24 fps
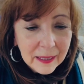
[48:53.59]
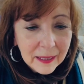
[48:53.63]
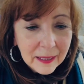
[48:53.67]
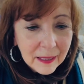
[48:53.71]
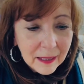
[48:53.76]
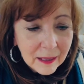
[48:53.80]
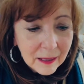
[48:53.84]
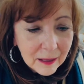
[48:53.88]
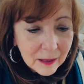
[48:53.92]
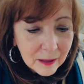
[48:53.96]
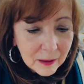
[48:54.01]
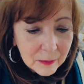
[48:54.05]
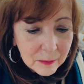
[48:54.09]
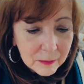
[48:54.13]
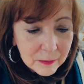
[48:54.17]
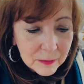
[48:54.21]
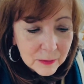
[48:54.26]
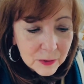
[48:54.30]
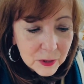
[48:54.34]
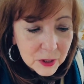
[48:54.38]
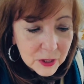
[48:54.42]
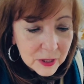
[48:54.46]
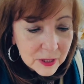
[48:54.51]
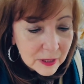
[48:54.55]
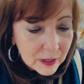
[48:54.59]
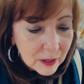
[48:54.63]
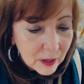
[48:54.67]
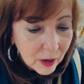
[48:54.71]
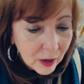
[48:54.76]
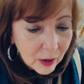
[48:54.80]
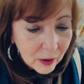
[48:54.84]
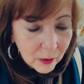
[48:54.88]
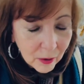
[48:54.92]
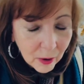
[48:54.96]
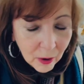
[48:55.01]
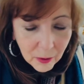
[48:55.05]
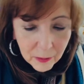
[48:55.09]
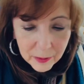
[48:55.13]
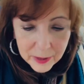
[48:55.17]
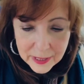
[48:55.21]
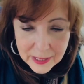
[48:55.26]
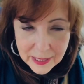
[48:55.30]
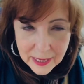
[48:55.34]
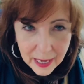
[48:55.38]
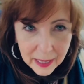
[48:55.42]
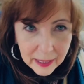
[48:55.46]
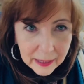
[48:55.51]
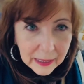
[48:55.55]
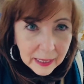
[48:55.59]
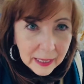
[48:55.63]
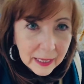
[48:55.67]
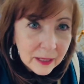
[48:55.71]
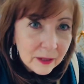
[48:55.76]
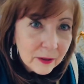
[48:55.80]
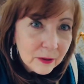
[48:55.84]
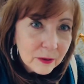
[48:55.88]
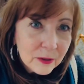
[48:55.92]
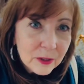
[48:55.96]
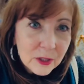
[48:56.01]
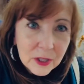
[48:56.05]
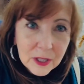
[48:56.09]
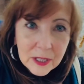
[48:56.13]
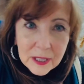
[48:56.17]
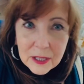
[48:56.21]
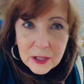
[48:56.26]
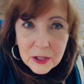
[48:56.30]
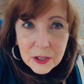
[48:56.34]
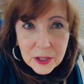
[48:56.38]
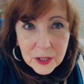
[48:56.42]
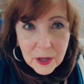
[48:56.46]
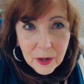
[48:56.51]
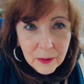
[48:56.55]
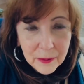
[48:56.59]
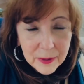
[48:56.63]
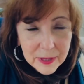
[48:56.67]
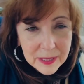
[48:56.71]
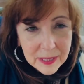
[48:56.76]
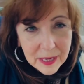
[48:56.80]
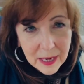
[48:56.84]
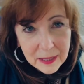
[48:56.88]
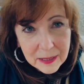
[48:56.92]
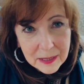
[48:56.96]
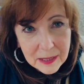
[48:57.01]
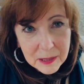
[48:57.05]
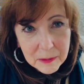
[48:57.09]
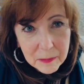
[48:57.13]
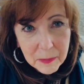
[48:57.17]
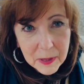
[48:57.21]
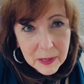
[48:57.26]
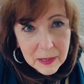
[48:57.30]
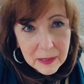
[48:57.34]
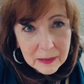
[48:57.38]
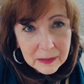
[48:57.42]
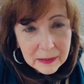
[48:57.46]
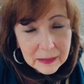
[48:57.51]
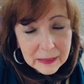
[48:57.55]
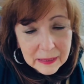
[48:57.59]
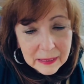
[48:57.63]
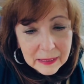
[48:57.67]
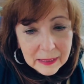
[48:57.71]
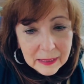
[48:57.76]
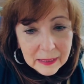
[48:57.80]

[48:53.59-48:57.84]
Um, she always had energy, she always had spunk,